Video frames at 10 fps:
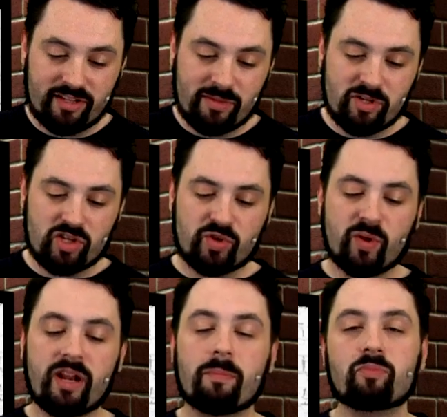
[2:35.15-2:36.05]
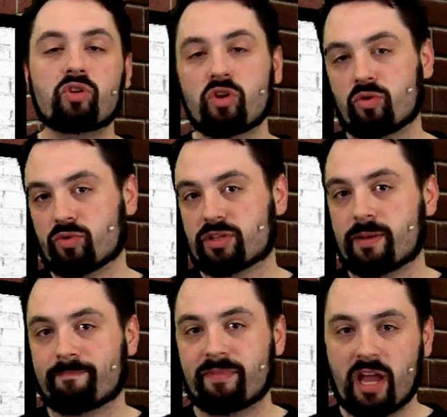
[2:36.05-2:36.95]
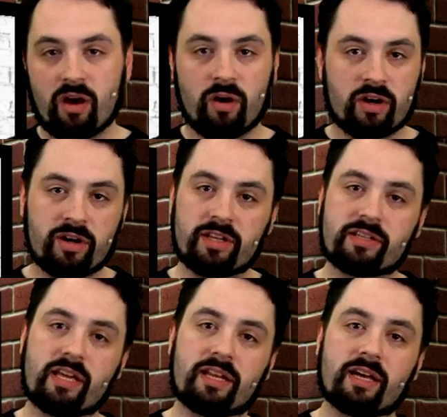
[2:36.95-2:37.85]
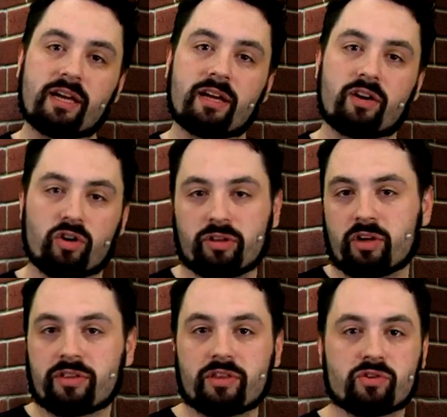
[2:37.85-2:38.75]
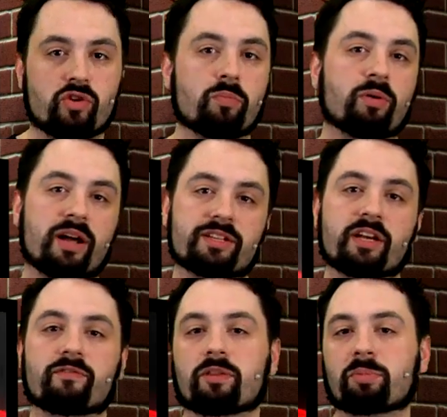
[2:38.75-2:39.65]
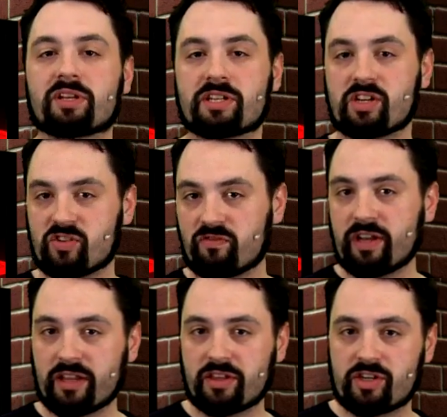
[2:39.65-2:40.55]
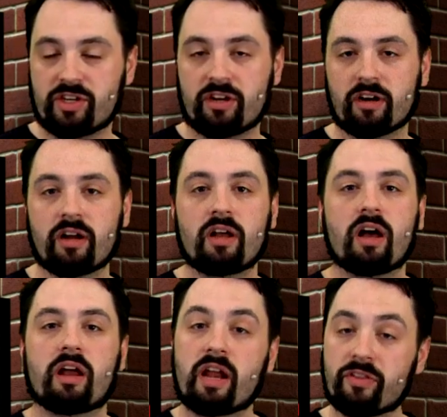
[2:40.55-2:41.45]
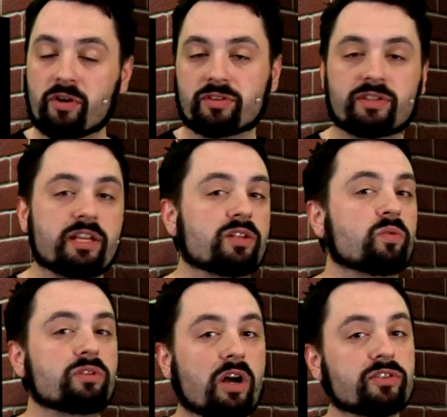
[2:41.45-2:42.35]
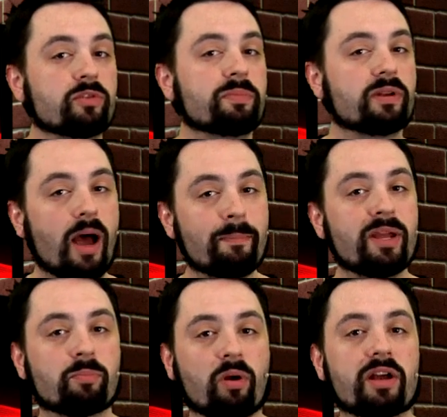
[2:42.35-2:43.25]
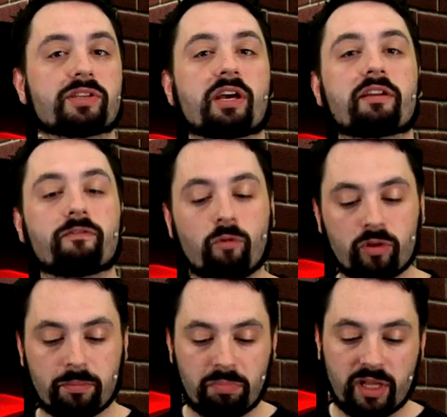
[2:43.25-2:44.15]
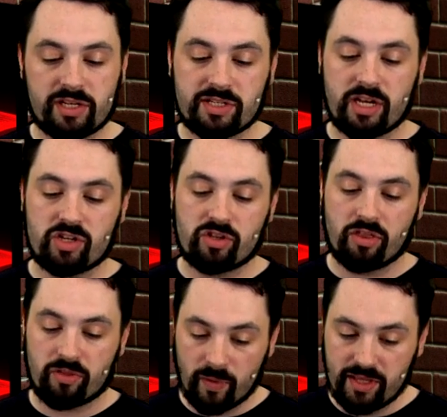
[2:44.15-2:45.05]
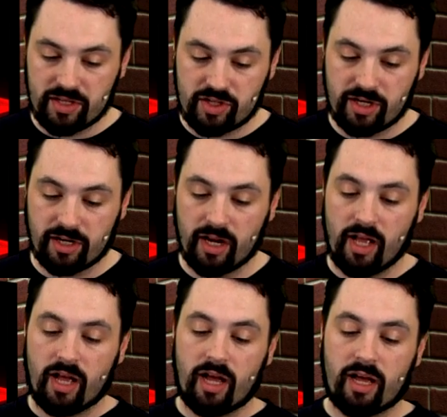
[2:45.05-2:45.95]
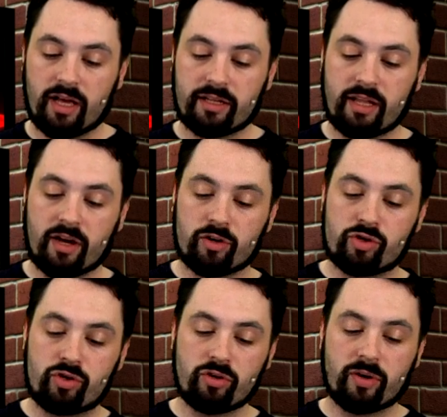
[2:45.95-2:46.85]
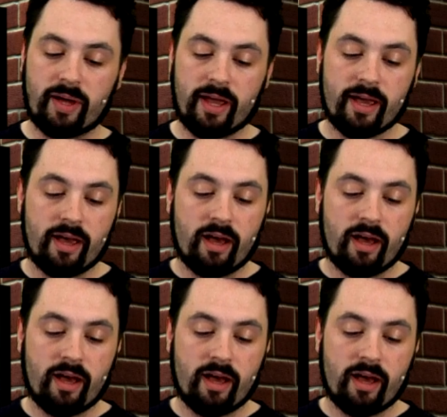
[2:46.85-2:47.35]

Some just straight up news. Now, I already said earlier that there's no price cut for the PlayStation Vita this year. Now they're also saying there will also not be a price cut for the PlayStation 3 this year. Now, Shuhei